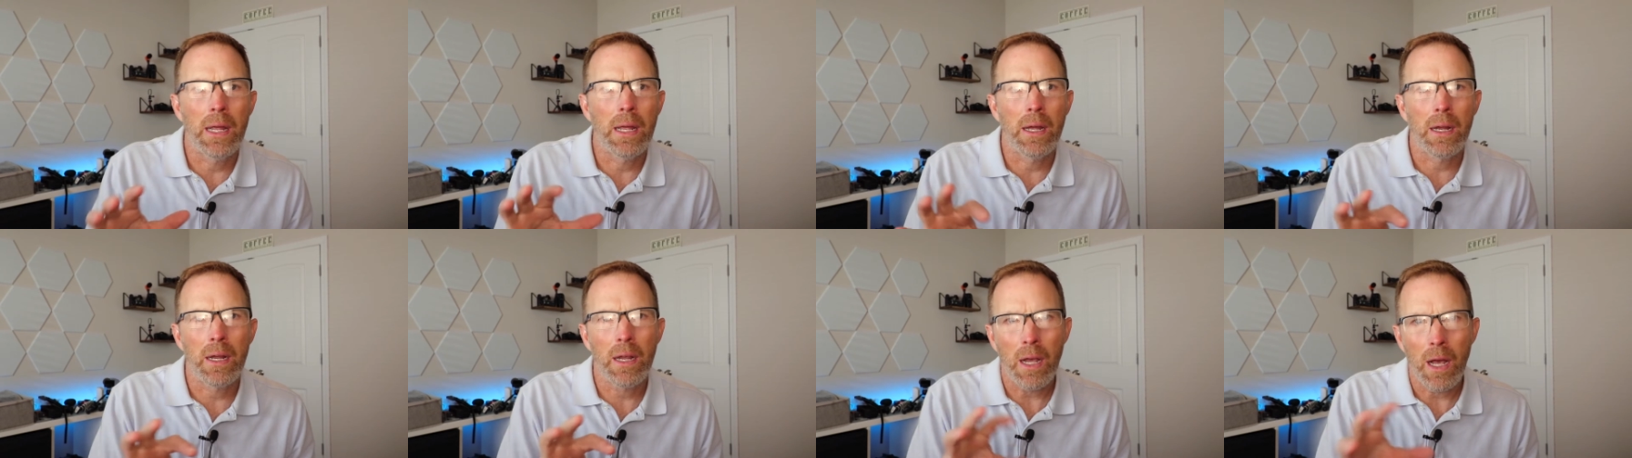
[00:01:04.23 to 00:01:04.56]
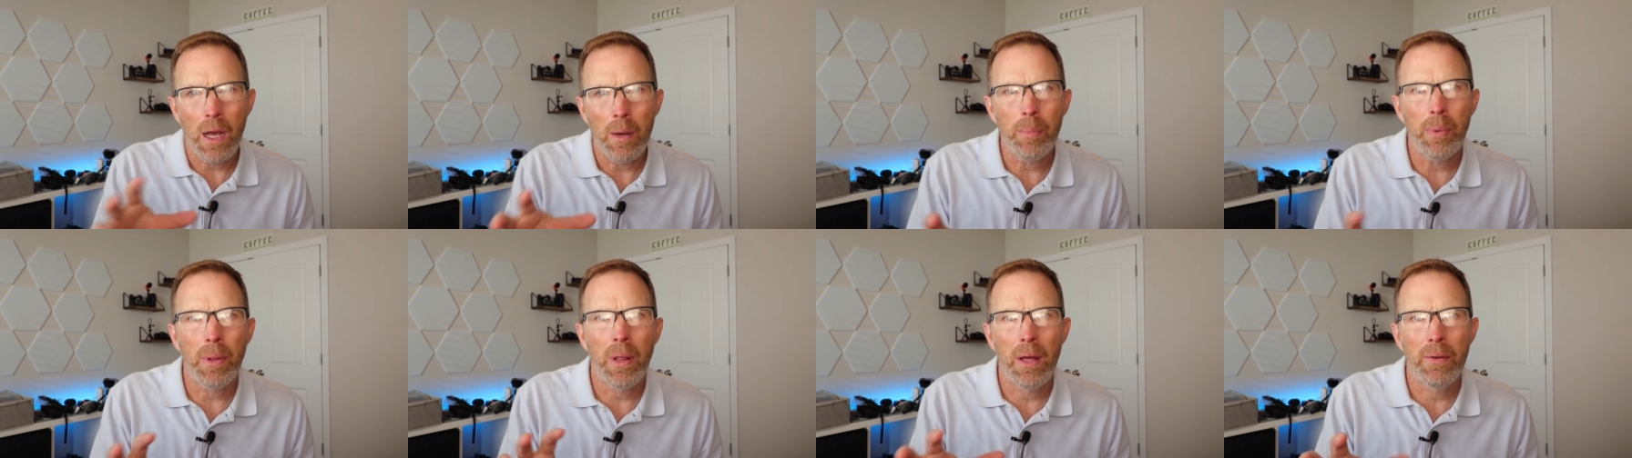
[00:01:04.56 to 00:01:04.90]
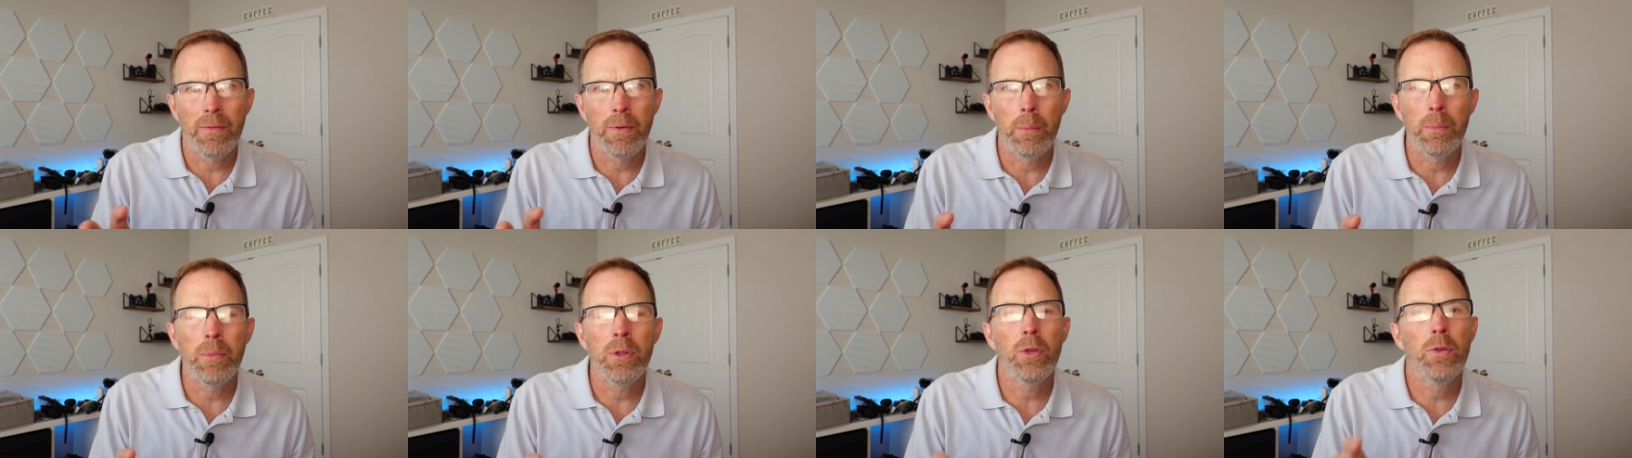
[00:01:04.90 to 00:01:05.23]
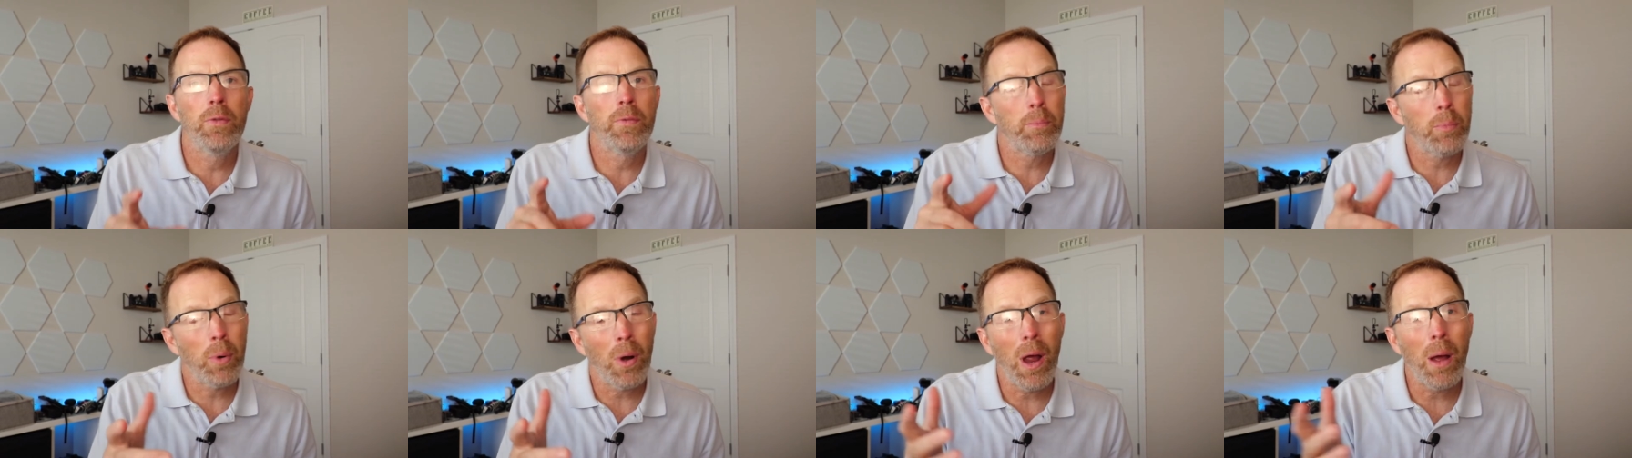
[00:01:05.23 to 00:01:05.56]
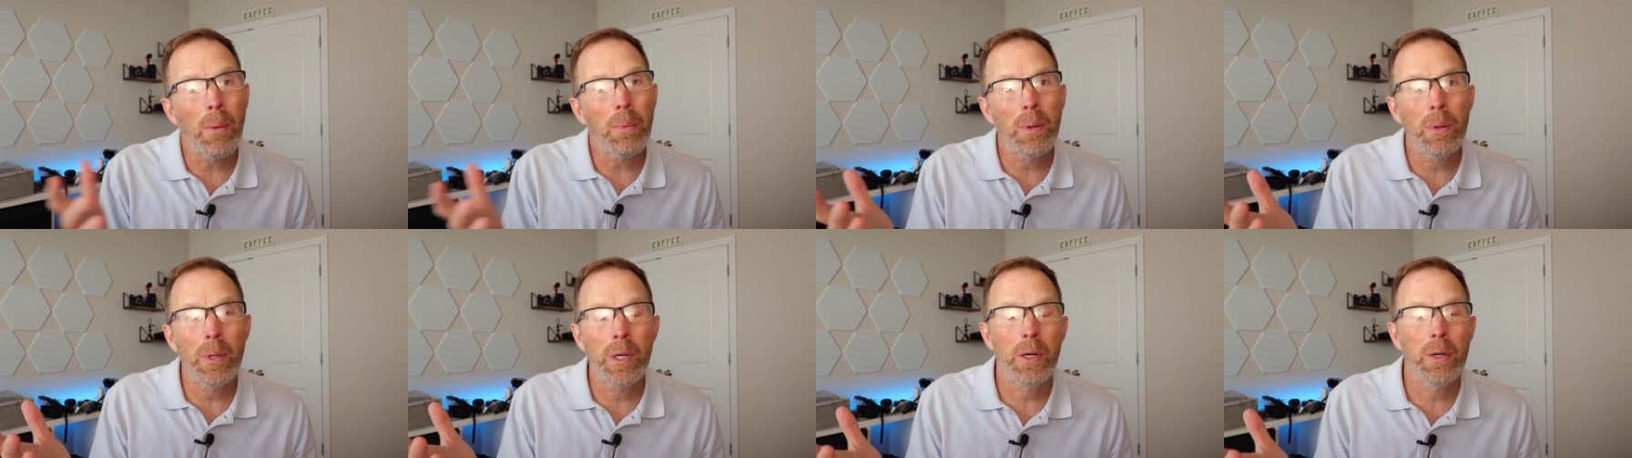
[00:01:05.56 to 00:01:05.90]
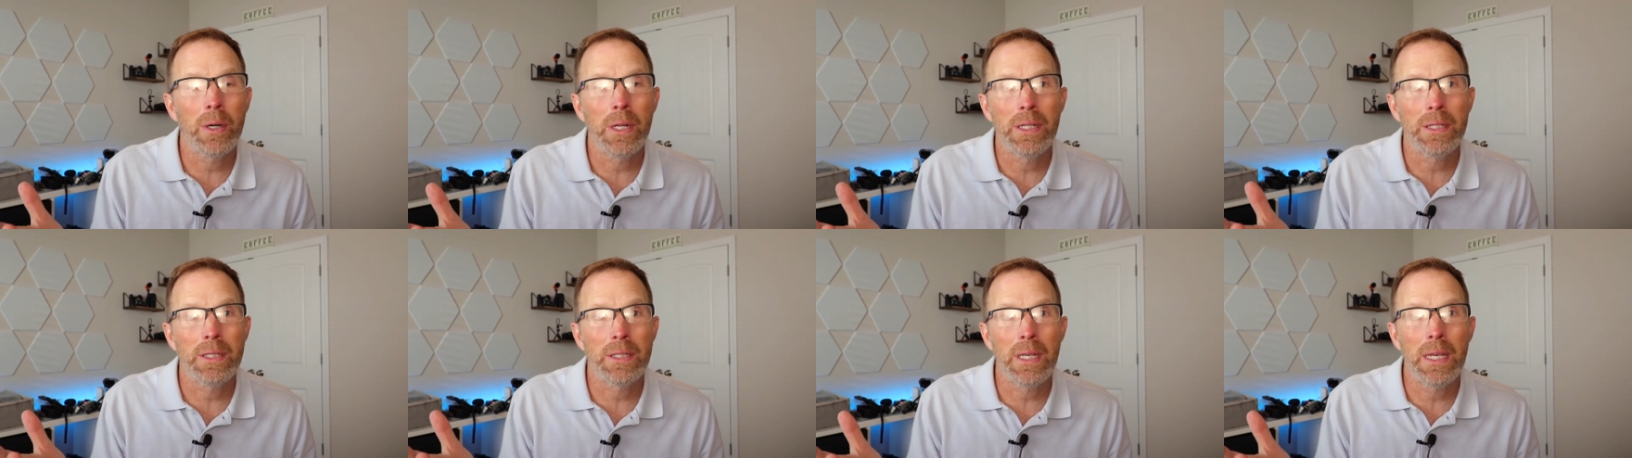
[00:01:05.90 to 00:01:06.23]
a couple of them you've probably
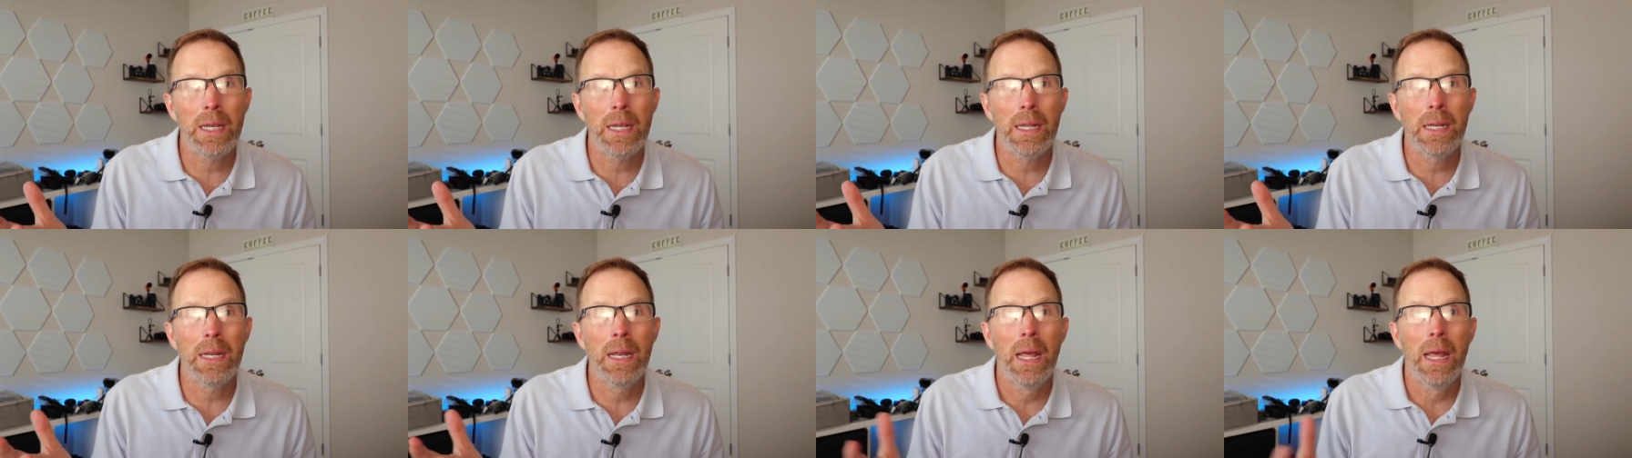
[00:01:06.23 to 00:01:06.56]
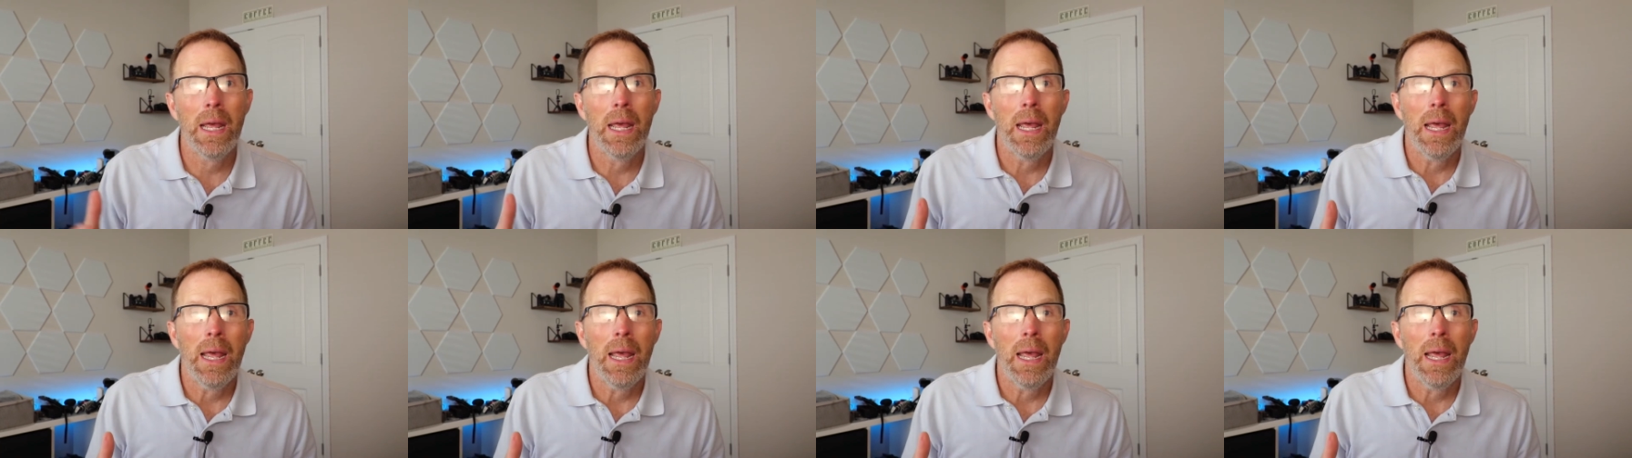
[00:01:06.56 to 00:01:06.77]
already seen,